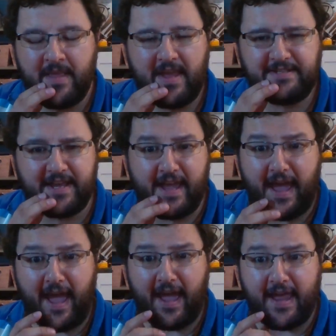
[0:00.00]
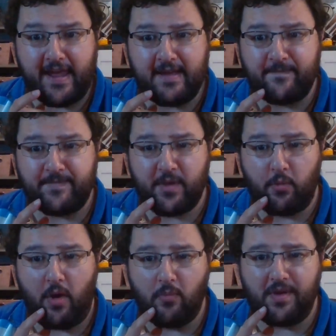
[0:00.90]
Is it A, the
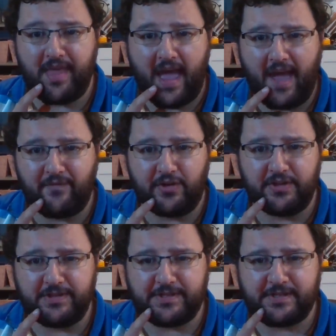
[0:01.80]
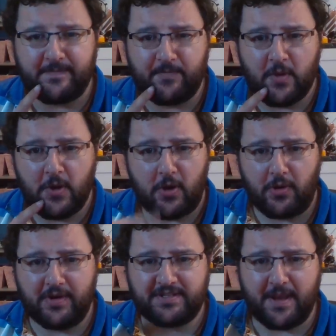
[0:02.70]
one with evidence,
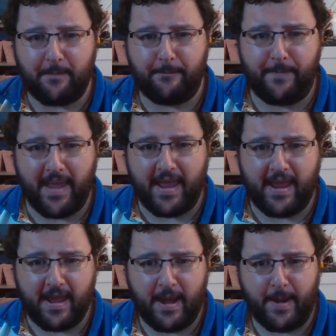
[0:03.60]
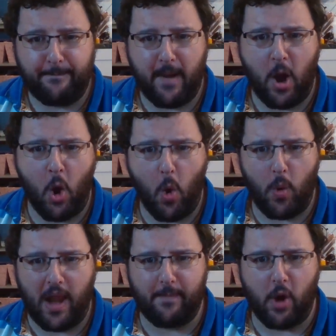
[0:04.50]
or is it B, my
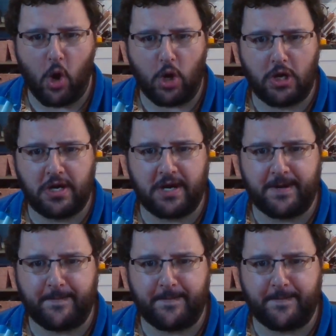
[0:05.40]
holy book?